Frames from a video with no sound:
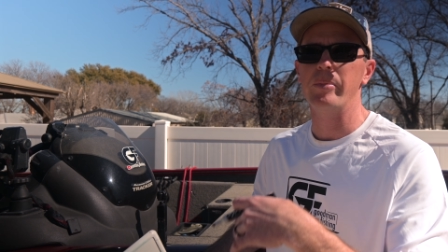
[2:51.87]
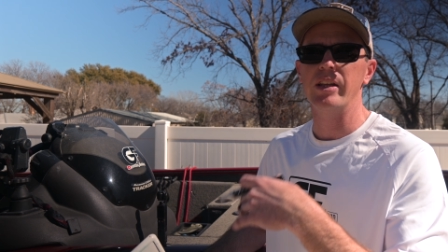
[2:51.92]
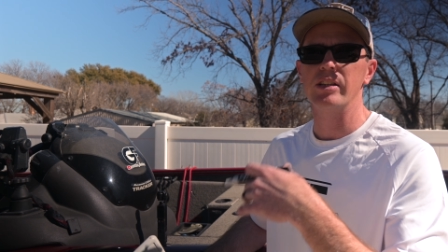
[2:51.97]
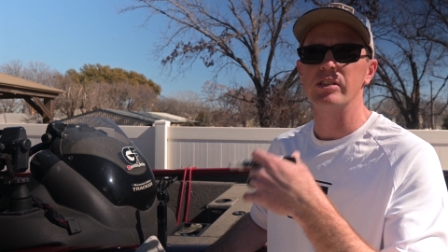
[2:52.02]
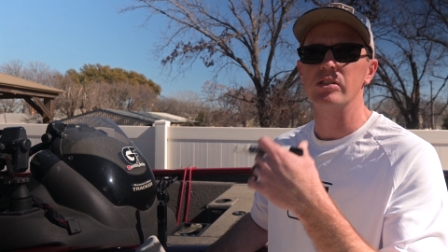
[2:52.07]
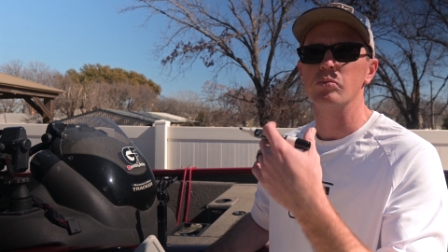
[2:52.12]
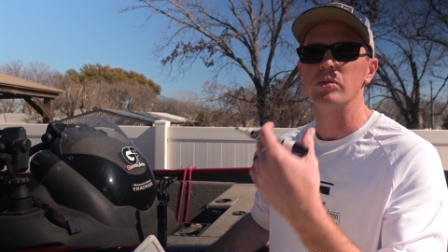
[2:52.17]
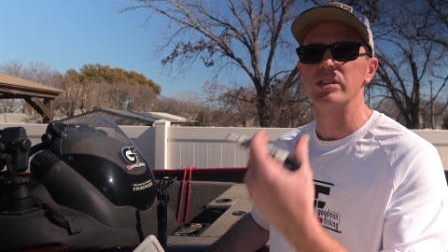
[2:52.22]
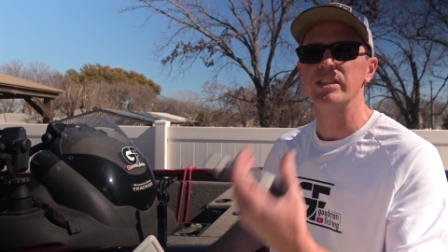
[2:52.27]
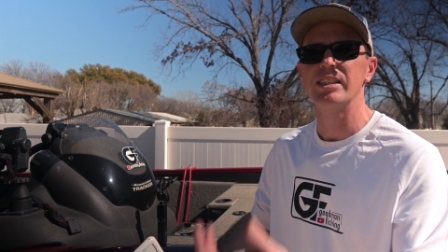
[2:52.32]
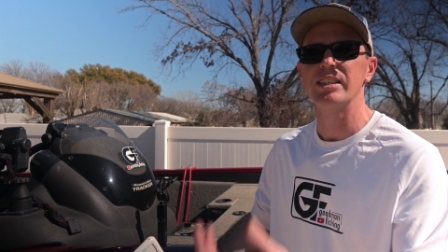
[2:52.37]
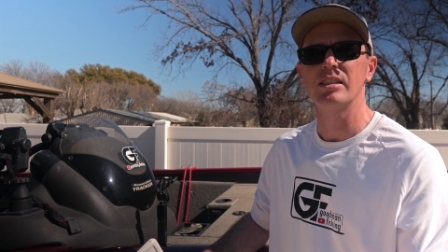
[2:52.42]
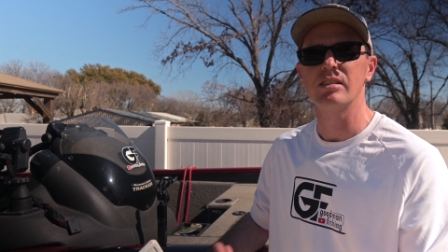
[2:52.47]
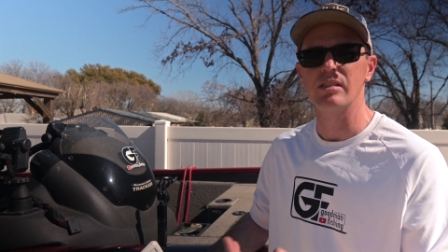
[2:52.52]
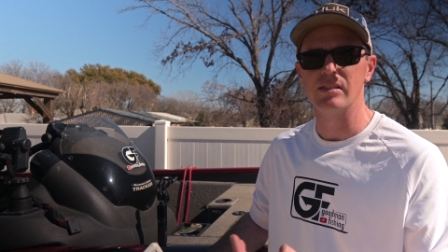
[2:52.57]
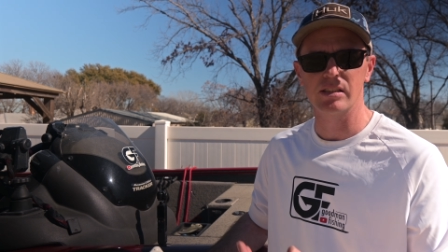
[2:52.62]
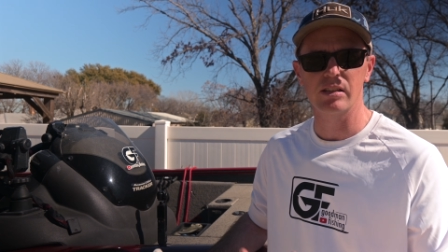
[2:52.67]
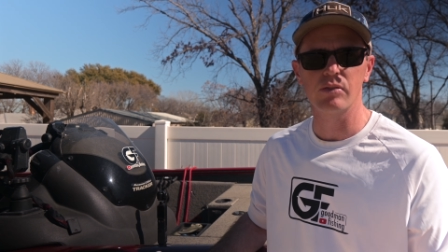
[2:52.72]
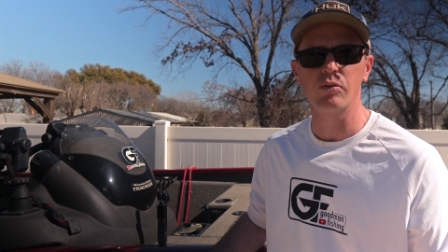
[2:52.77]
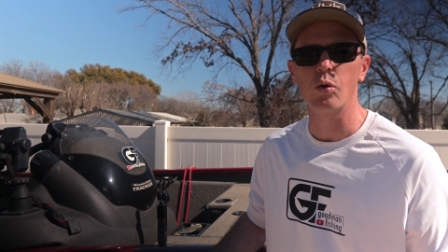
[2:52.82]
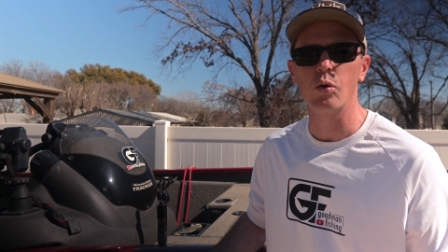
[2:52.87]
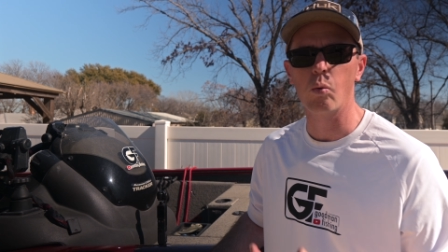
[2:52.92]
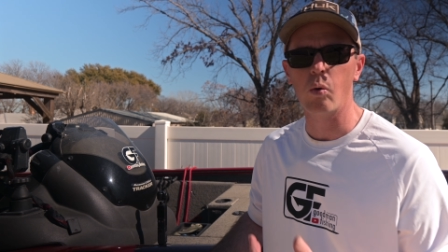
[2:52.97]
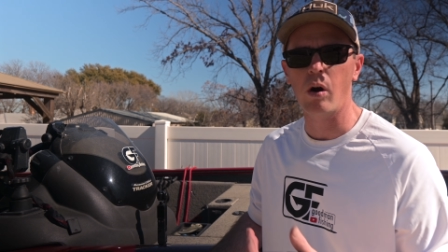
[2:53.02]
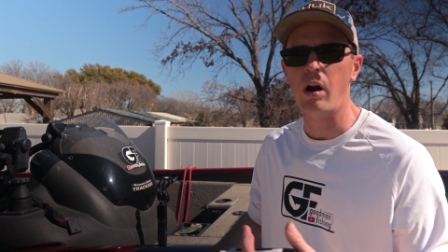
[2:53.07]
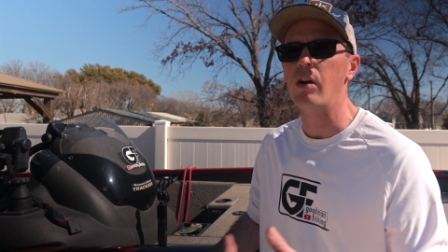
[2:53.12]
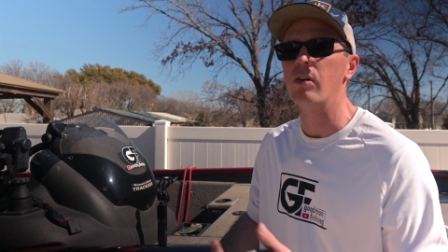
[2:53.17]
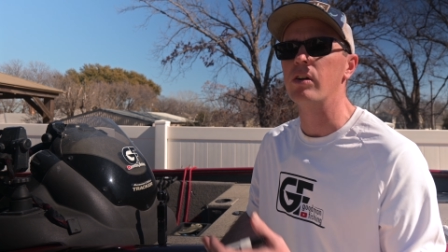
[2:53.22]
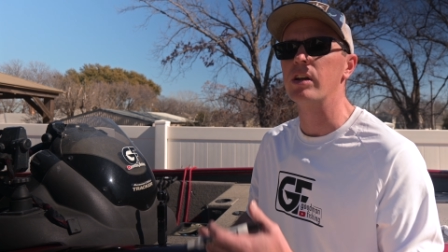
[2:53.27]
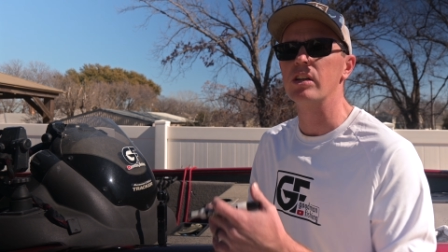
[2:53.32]
That's the resistance of your
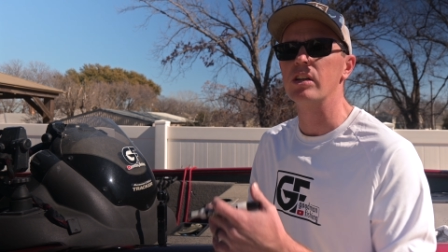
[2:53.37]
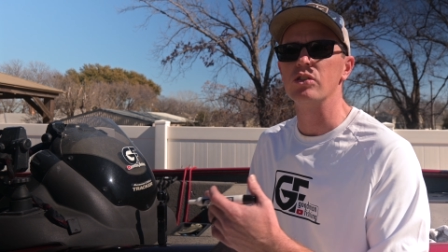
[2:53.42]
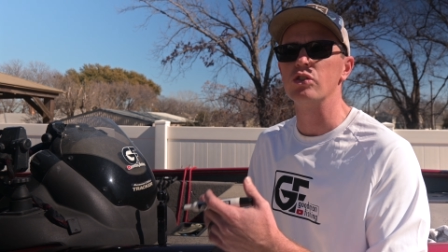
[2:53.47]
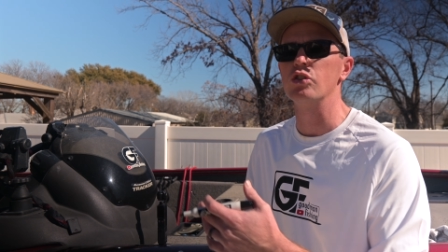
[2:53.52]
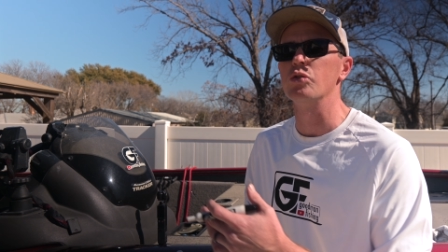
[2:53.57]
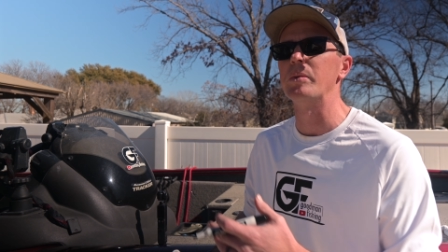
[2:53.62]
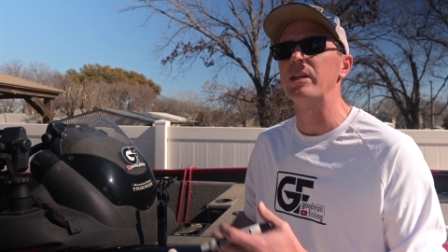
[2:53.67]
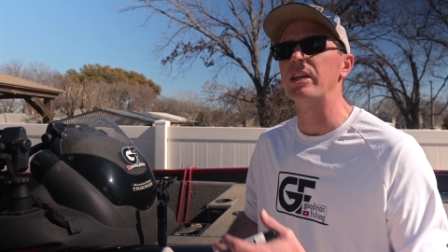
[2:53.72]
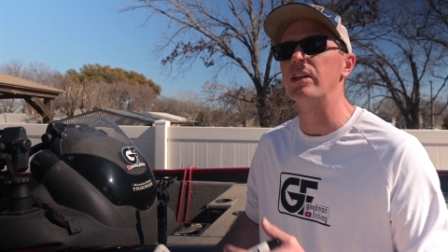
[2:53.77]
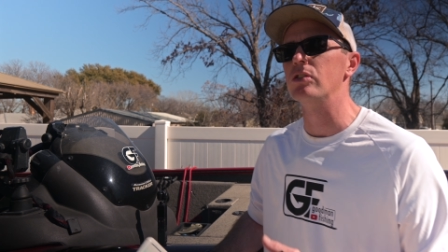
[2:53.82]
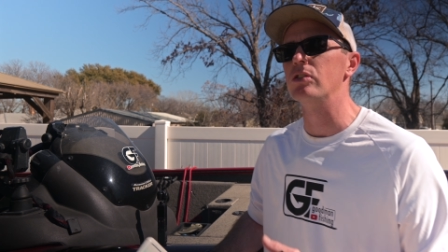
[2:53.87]
wiring consuming